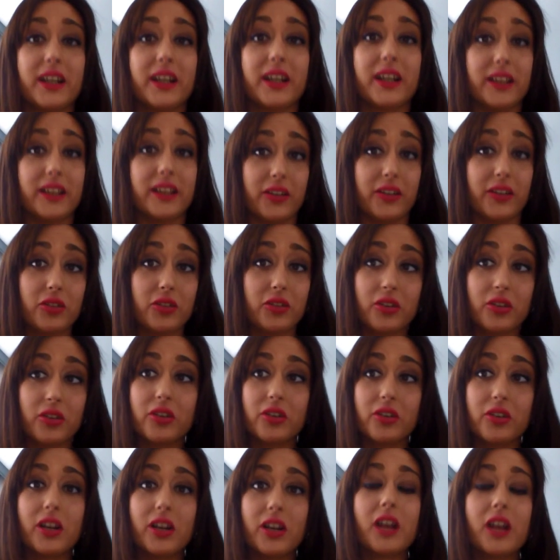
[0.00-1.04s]
This
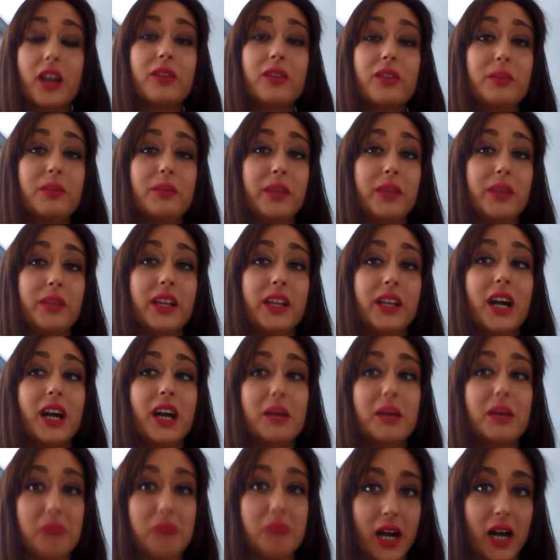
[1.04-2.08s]
tutorial will be
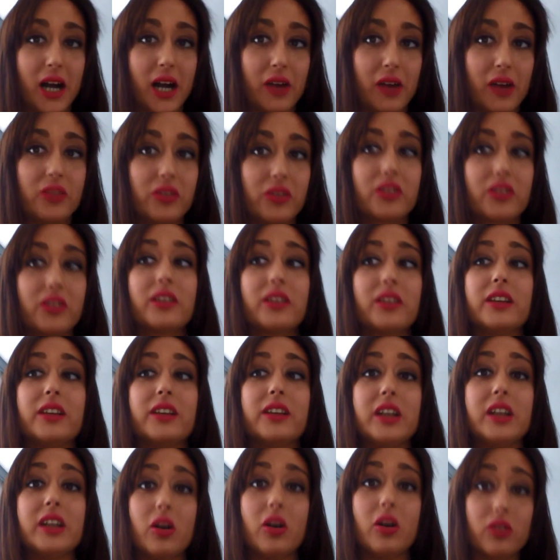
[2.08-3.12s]
about
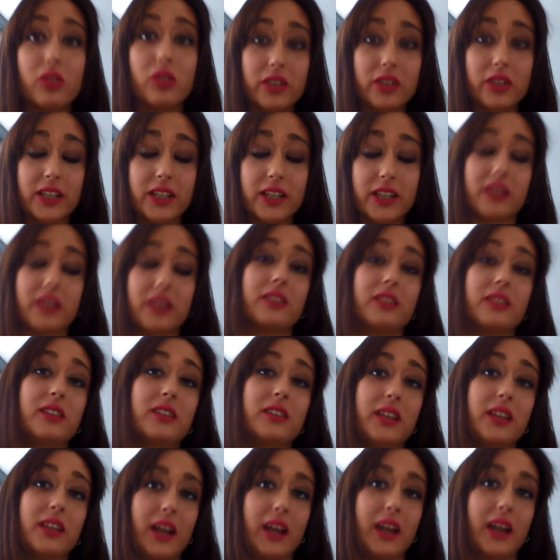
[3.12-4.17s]
the ordinal
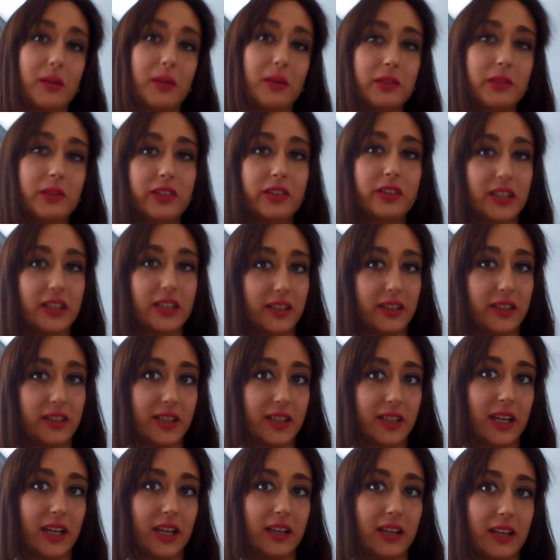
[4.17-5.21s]
numbers in
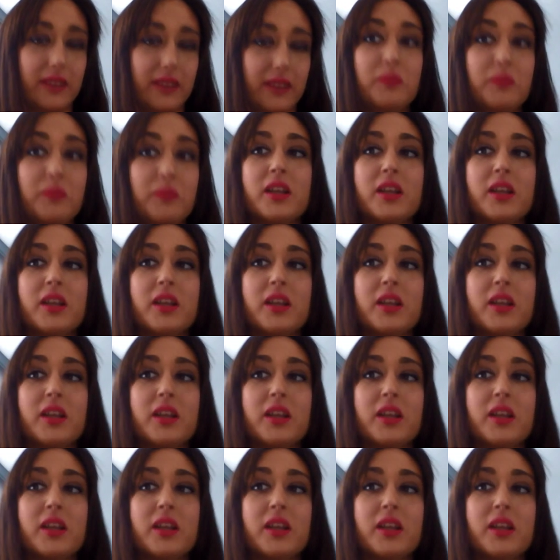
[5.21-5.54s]
Italian.